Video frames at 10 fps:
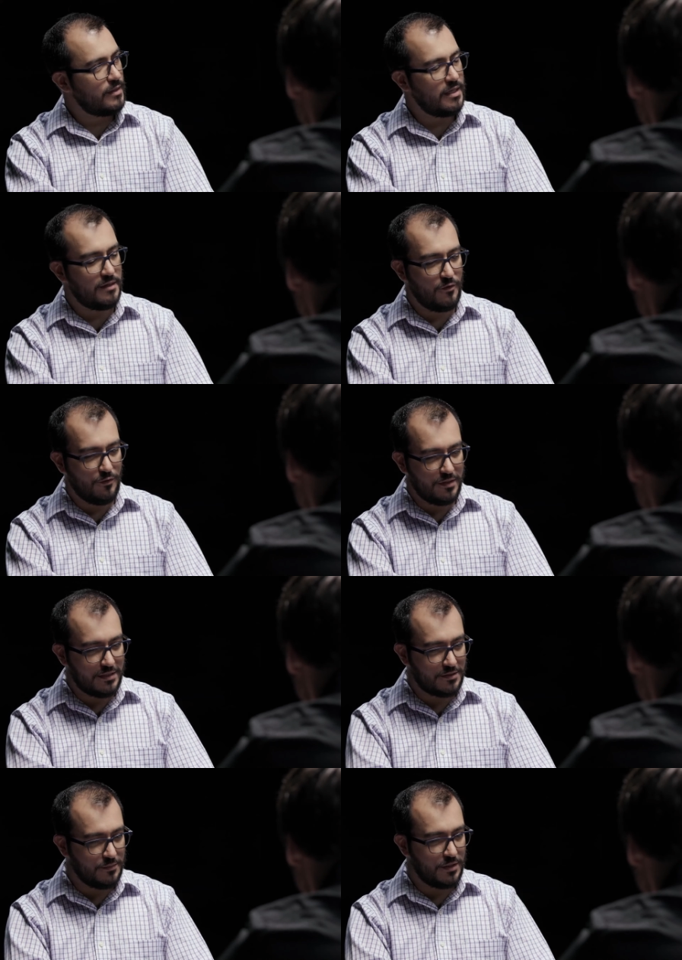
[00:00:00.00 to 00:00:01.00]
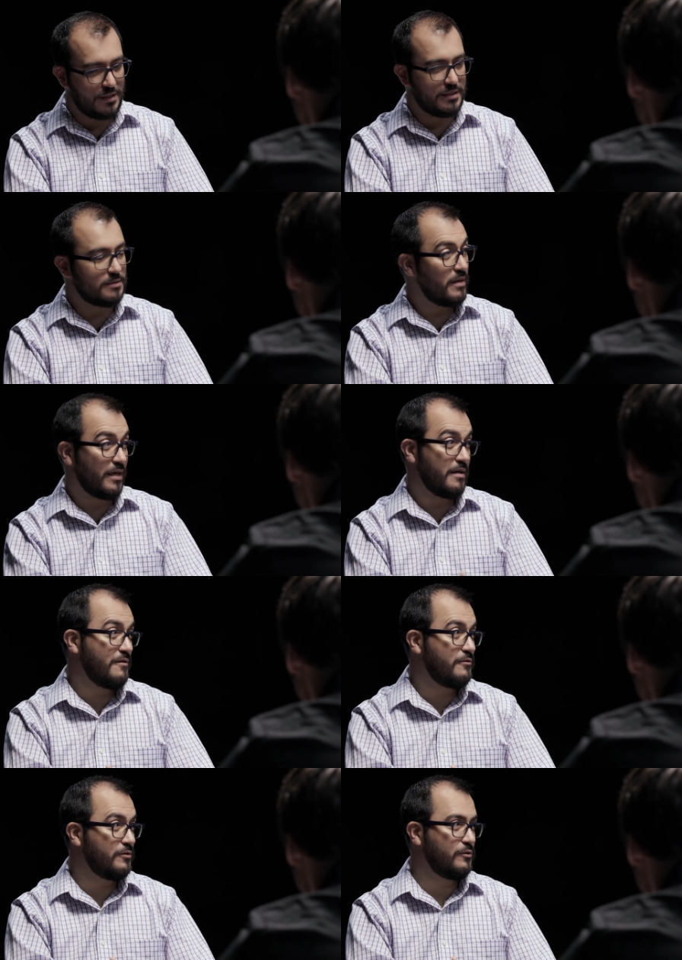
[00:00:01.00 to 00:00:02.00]
I think if all these communities make an
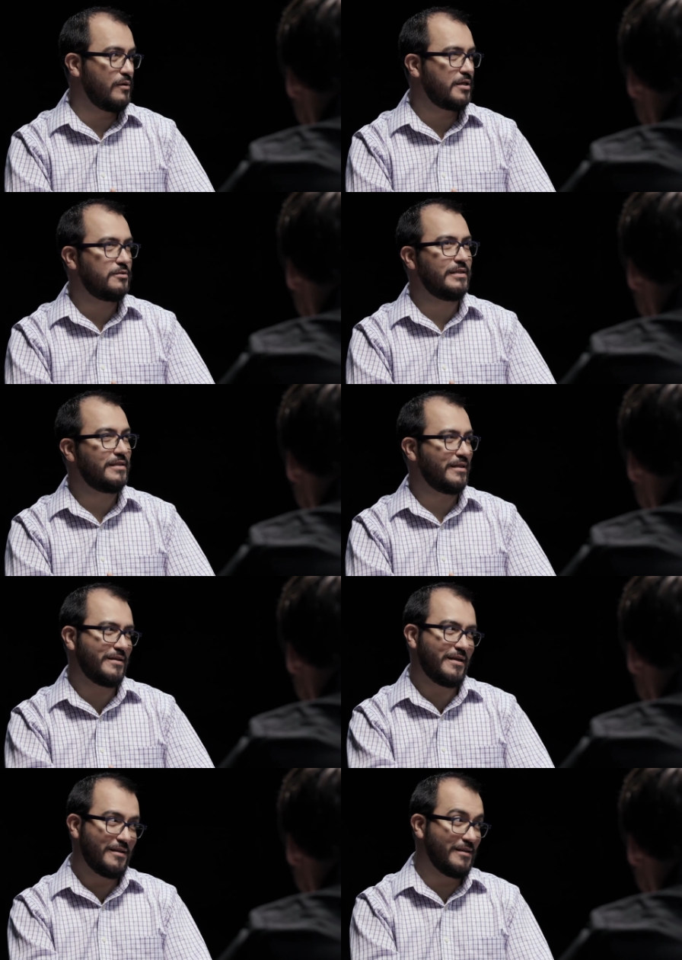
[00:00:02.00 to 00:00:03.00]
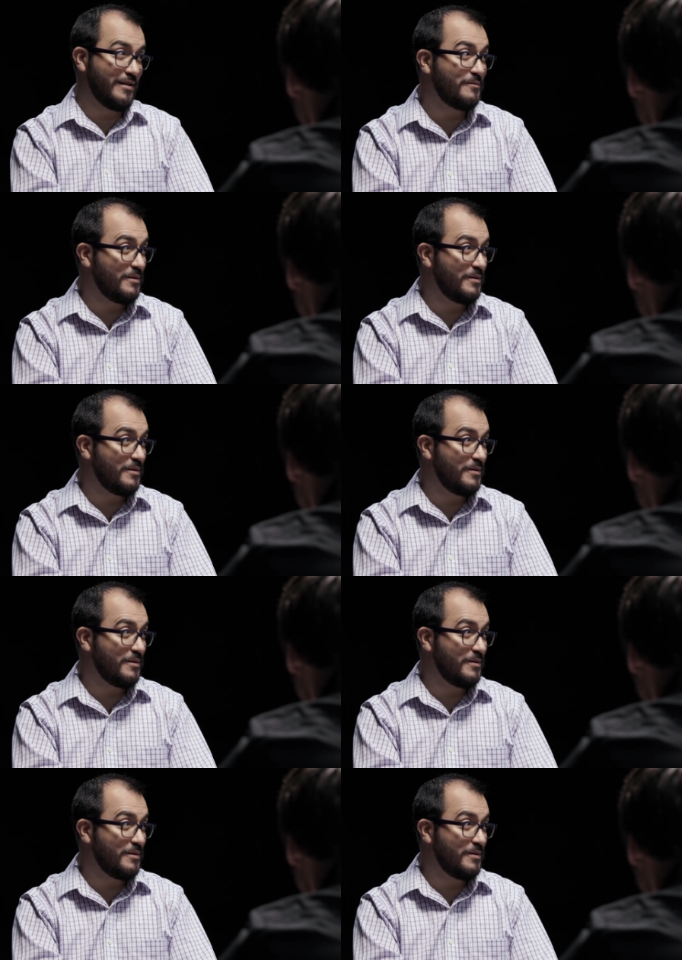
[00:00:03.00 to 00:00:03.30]
effort to actually integrate a little